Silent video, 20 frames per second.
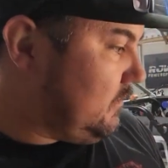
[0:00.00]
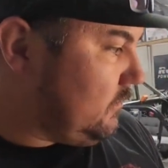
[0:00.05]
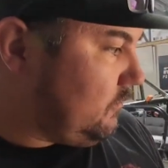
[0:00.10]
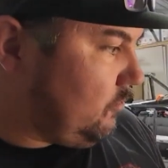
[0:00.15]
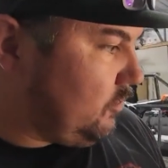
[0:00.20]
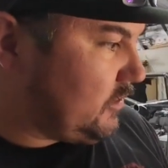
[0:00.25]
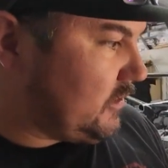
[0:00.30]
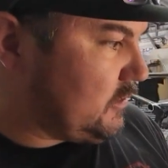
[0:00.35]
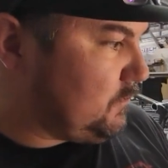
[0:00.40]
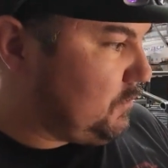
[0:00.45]

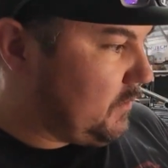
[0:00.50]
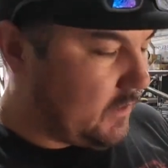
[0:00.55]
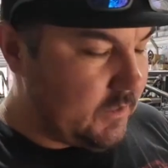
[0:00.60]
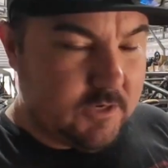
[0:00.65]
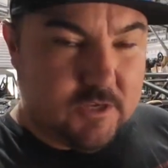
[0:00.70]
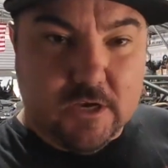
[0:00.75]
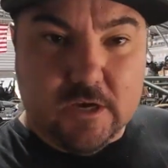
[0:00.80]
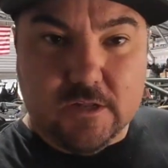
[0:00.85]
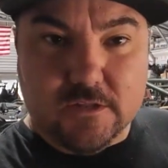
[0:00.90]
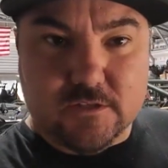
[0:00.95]
which has
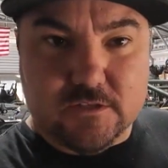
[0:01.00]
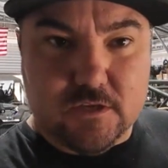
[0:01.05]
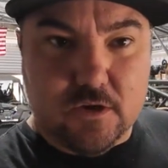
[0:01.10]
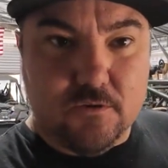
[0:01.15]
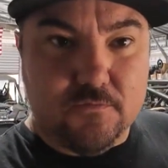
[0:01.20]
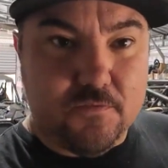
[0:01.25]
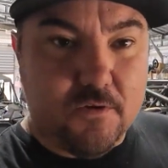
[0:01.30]
been good so